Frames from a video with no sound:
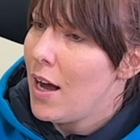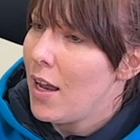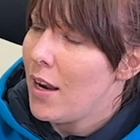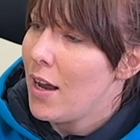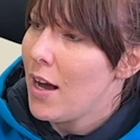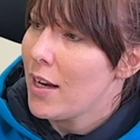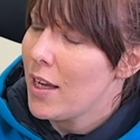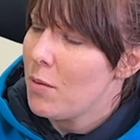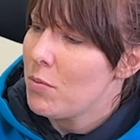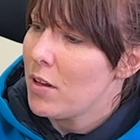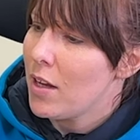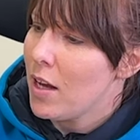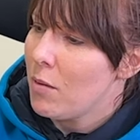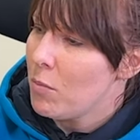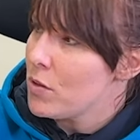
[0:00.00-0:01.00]
And ah, I keep
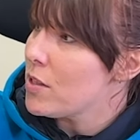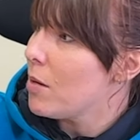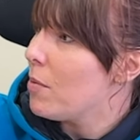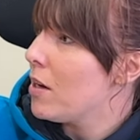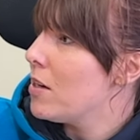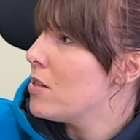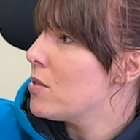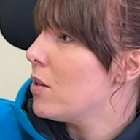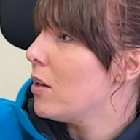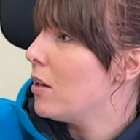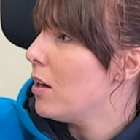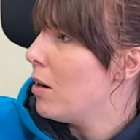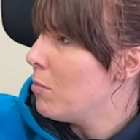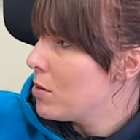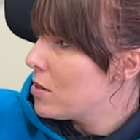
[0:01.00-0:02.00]
thinking, I must get back into it.
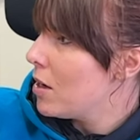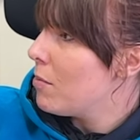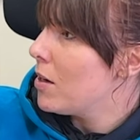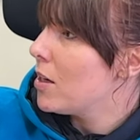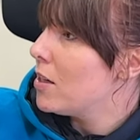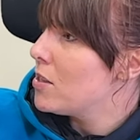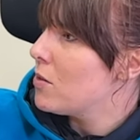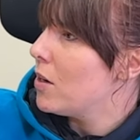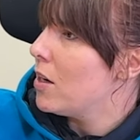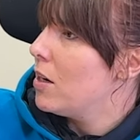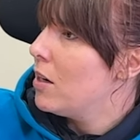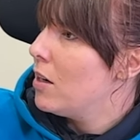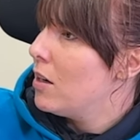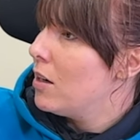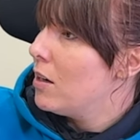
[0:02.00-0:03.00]
I must get yeah, back into it. But you don't it.
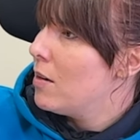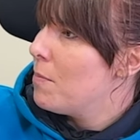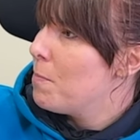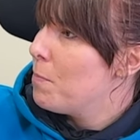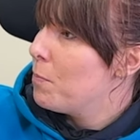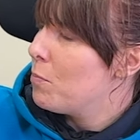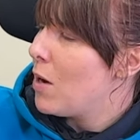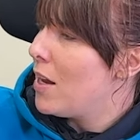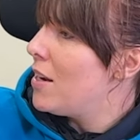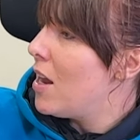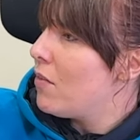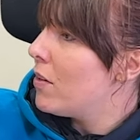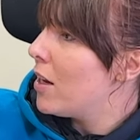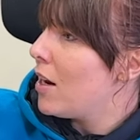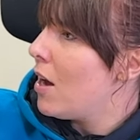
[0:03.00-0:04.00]
actually bloody do it. Yeah. But I
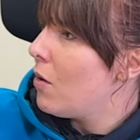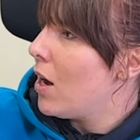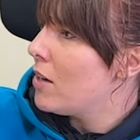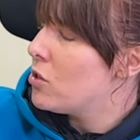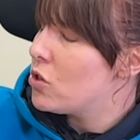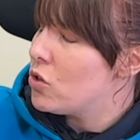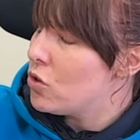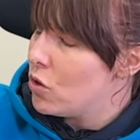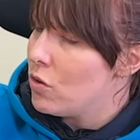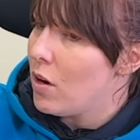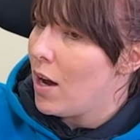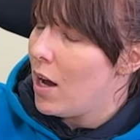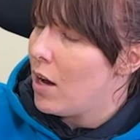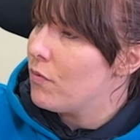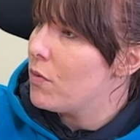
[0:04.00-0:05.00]
never get out. I just do yeah.
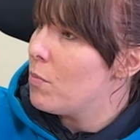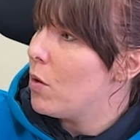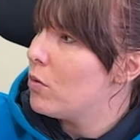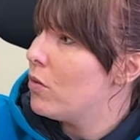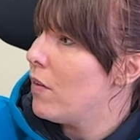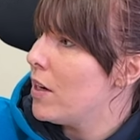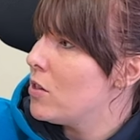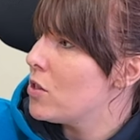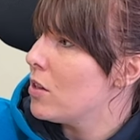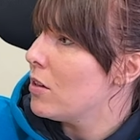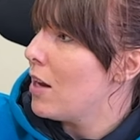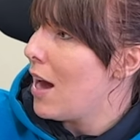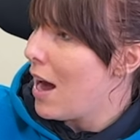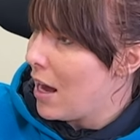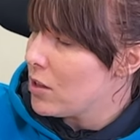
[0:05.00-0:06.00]
not have the
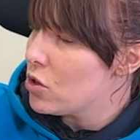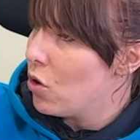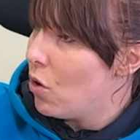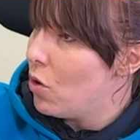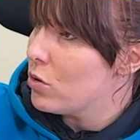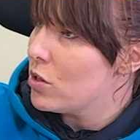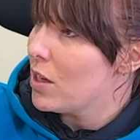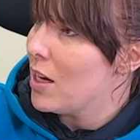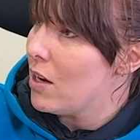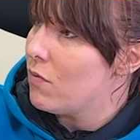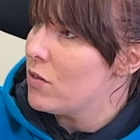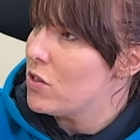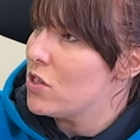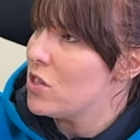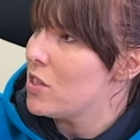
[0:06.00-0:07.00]
motivation at all to
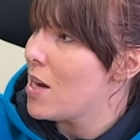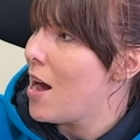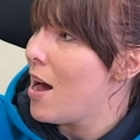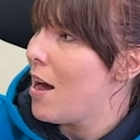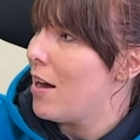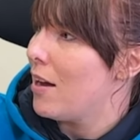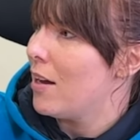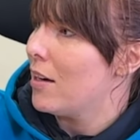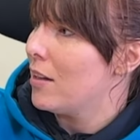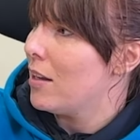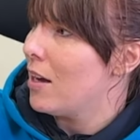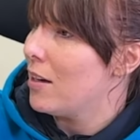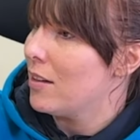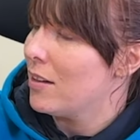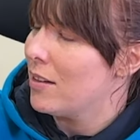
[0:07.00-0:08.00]
even start. And I
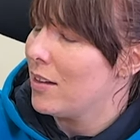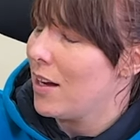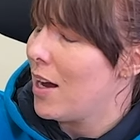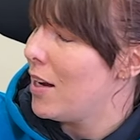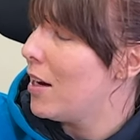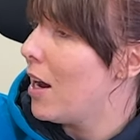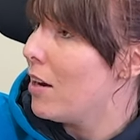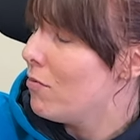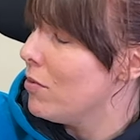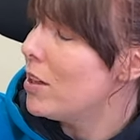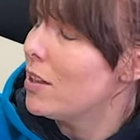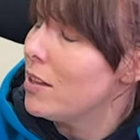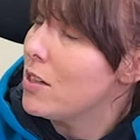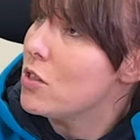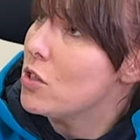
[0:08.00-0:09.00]
like, I, I,
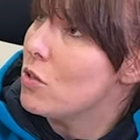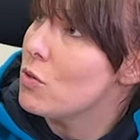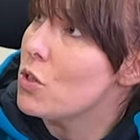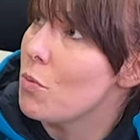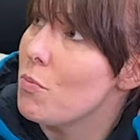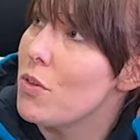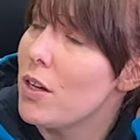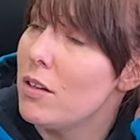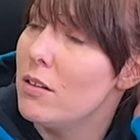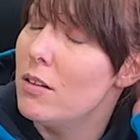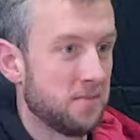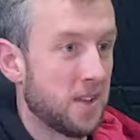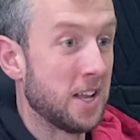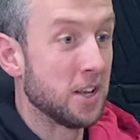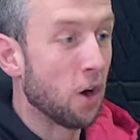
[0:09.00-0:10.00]
really need to do something.
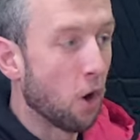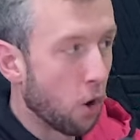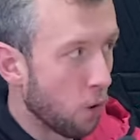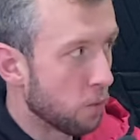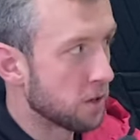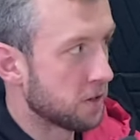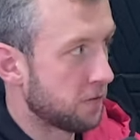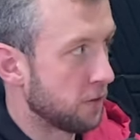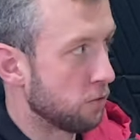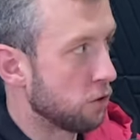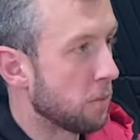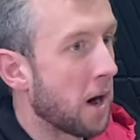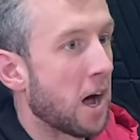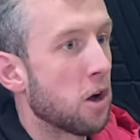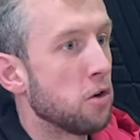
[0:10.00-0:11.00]
And you always feel, no
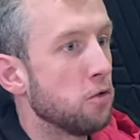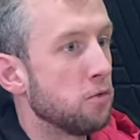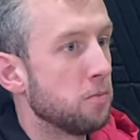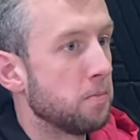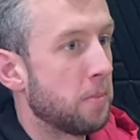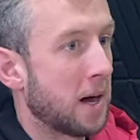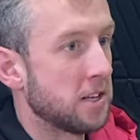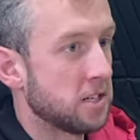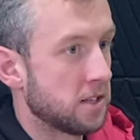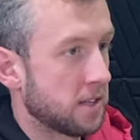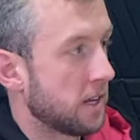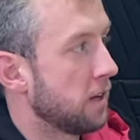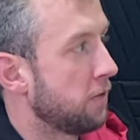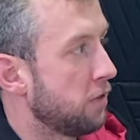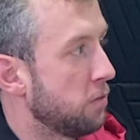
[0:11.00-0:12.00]
matter how bad you
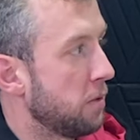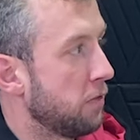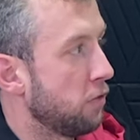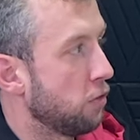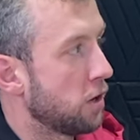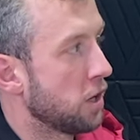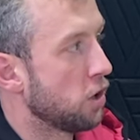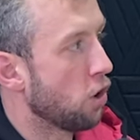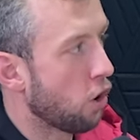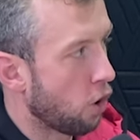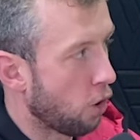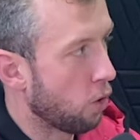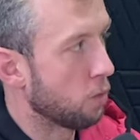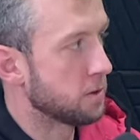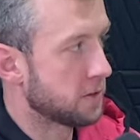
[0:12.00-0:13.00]
think you feel before it, you
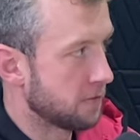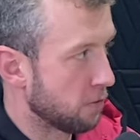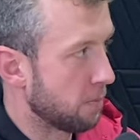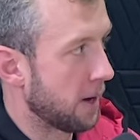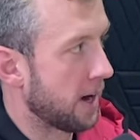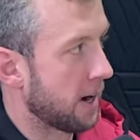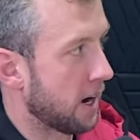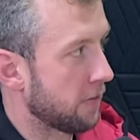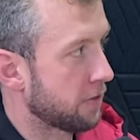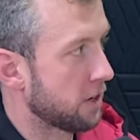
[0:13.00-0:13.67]
always feel better after.